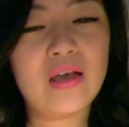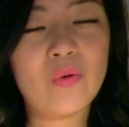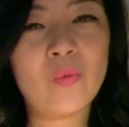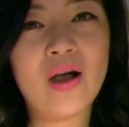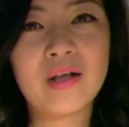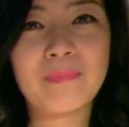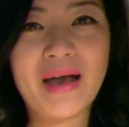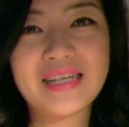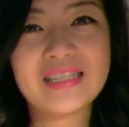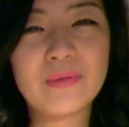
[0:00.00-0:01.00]
walk
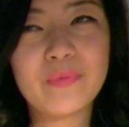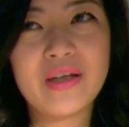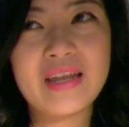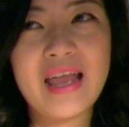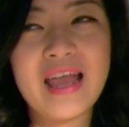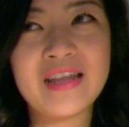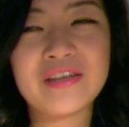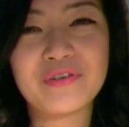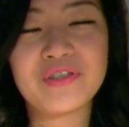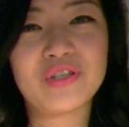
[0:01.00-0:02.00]
by someone and
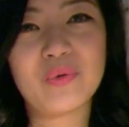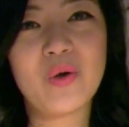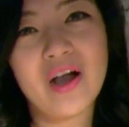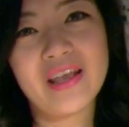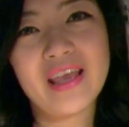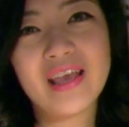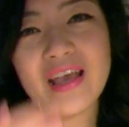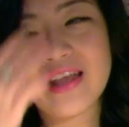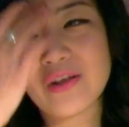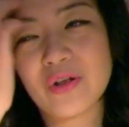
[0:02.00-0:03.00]
you're still walking
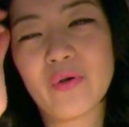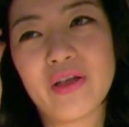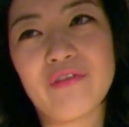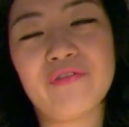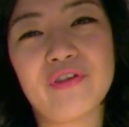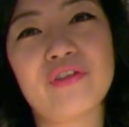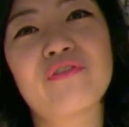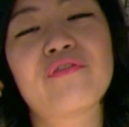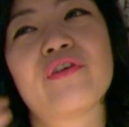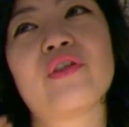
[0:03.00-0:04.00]
and you're going further
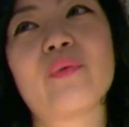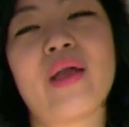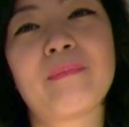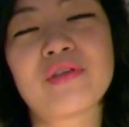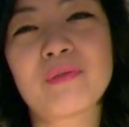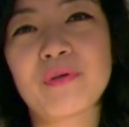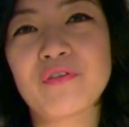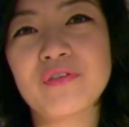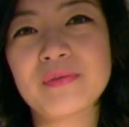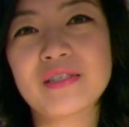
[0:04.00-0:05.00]
and further away, but your
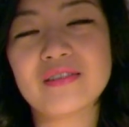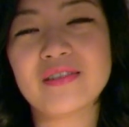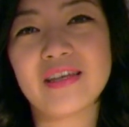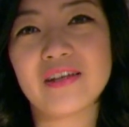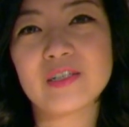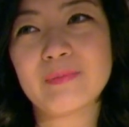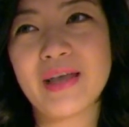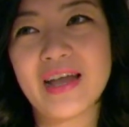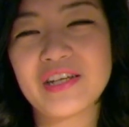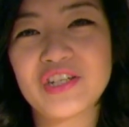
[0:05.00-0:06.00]
perfume still lingers
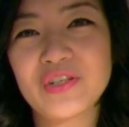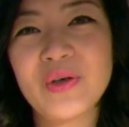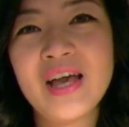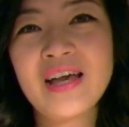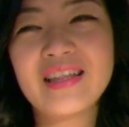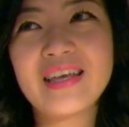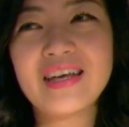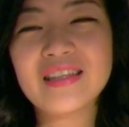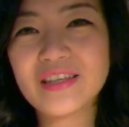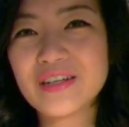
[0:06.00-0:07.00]
behind you. Like,
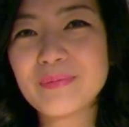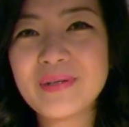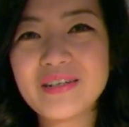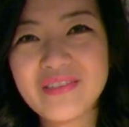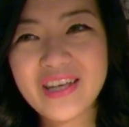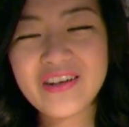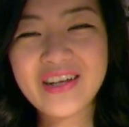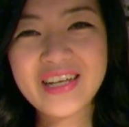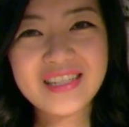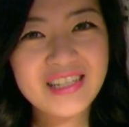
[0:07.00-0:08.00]
a little bit of
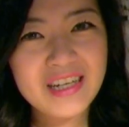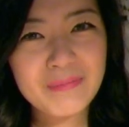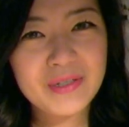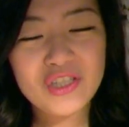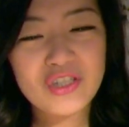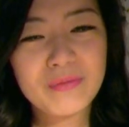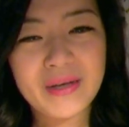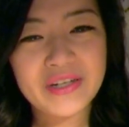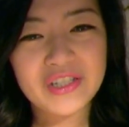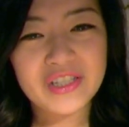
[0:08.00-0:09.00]
lingering is good, but too
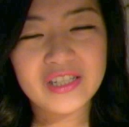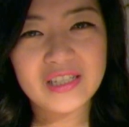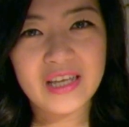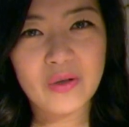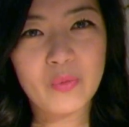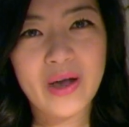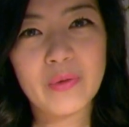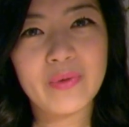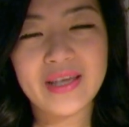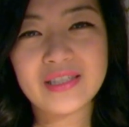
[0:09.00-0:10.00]
much is just like,
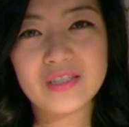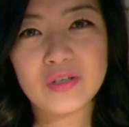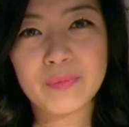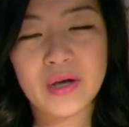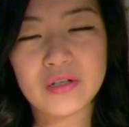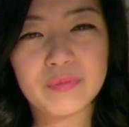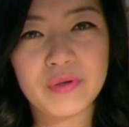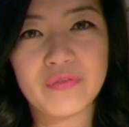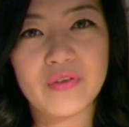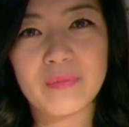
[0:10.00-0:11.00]
why waste your bottle of
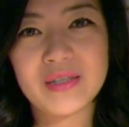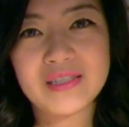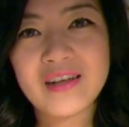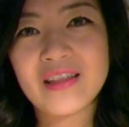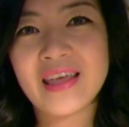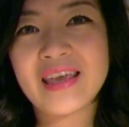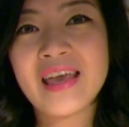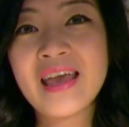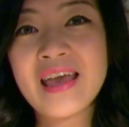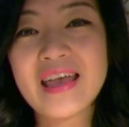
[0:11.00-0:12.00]
perfume? It's not like
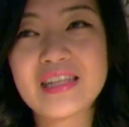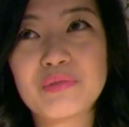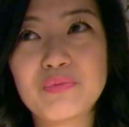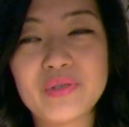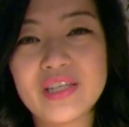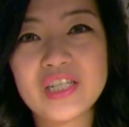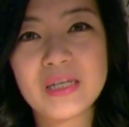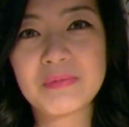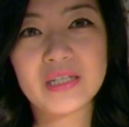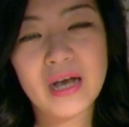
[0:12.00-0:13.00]
it's really
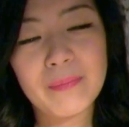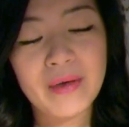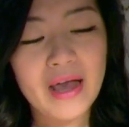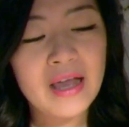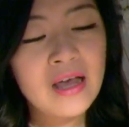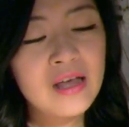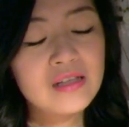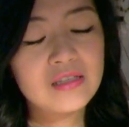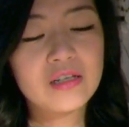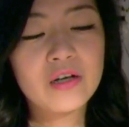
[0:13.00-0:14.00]
cheap to come by.
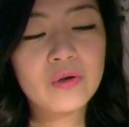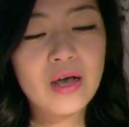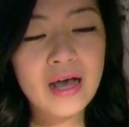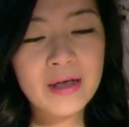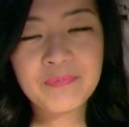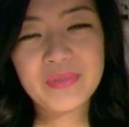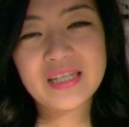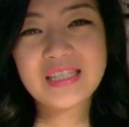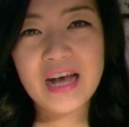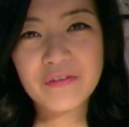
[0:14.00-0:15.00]
So
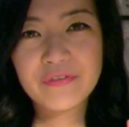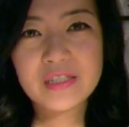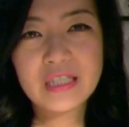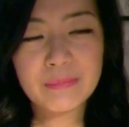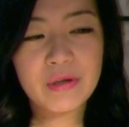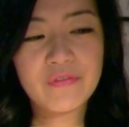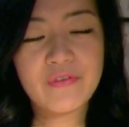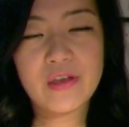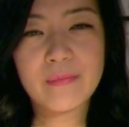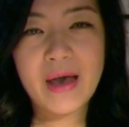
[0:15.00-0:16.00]
this Alfred Sung
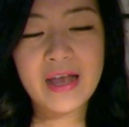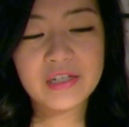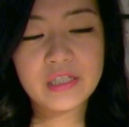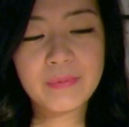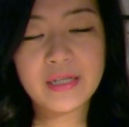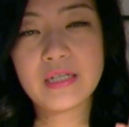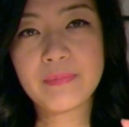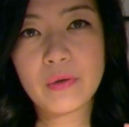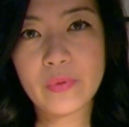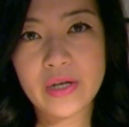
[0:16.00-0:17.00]
perfume I actually picked up
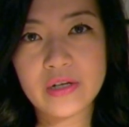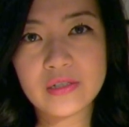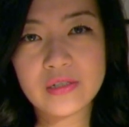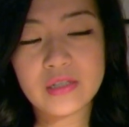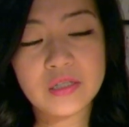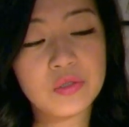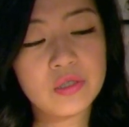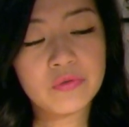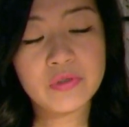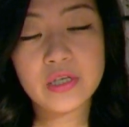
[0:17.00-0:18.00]
at Winners, so this is
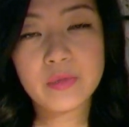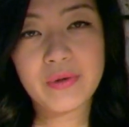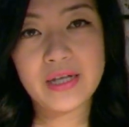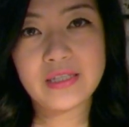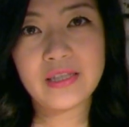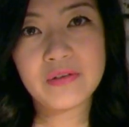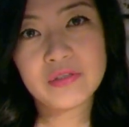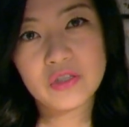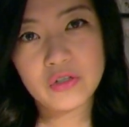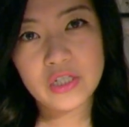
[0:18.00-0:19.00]
a really good price. I think it
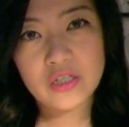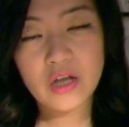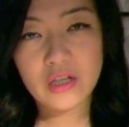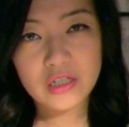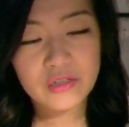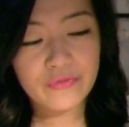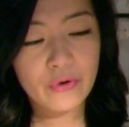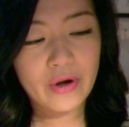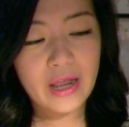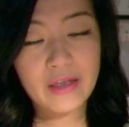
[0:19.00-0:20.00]
was $13
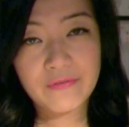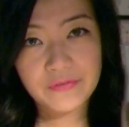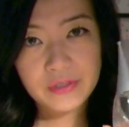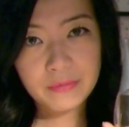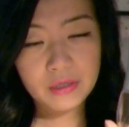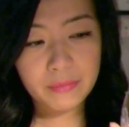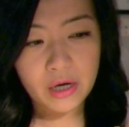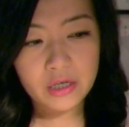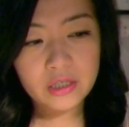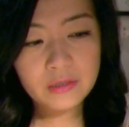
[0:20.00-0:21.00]
for a 50 ml
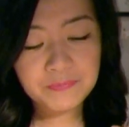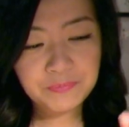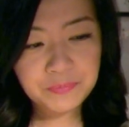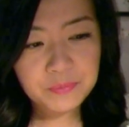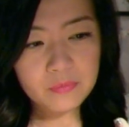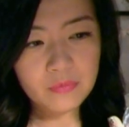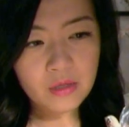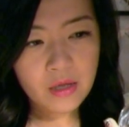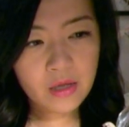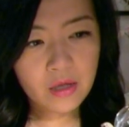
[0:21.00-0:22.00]
bottle.
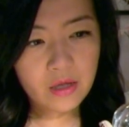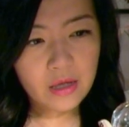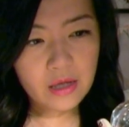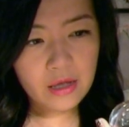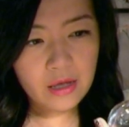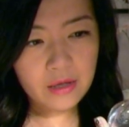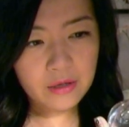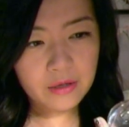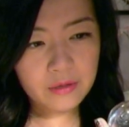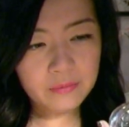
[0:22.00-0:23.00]

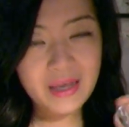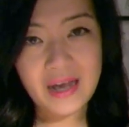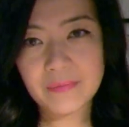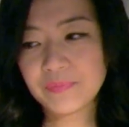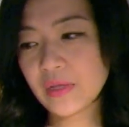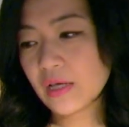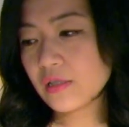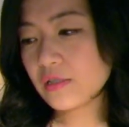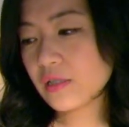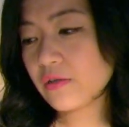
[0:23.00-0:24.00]
Yeah.
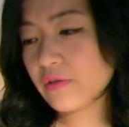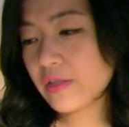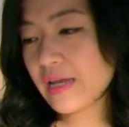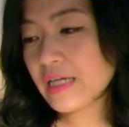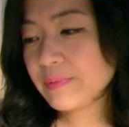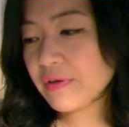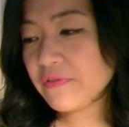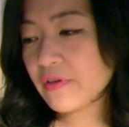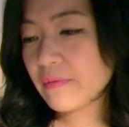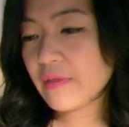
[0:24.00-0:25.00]
So the next
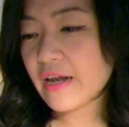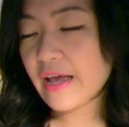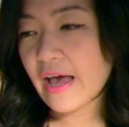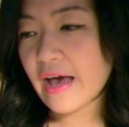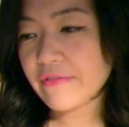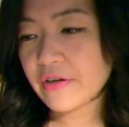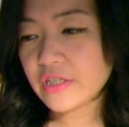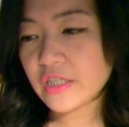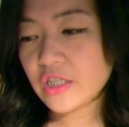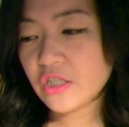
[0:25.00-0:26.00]
perfume that I have are
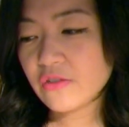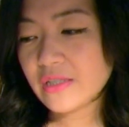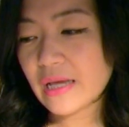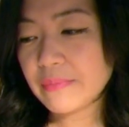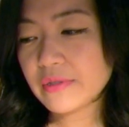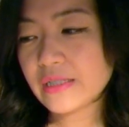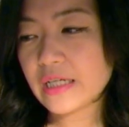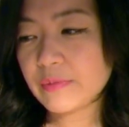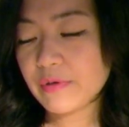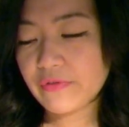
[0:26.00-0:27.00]
just 2 sample
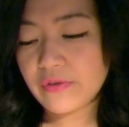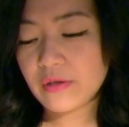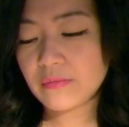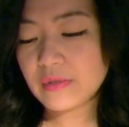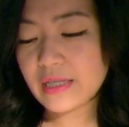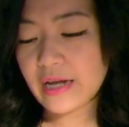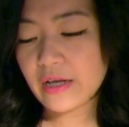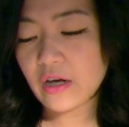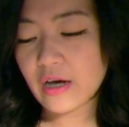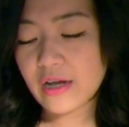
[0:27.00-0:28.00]
size perfumes that
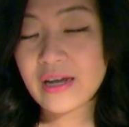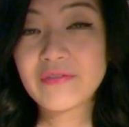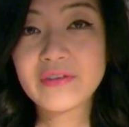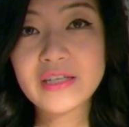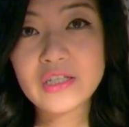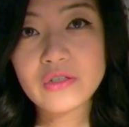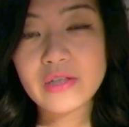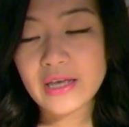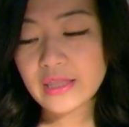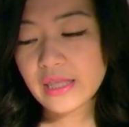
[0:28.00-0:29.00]
I got, and I really do
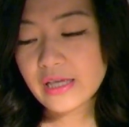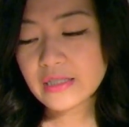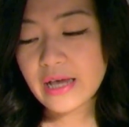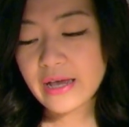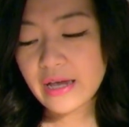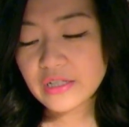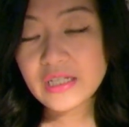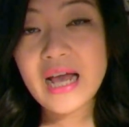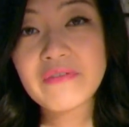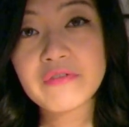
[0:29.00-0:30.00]
like these. I
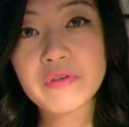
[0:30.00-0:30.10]
actually haven't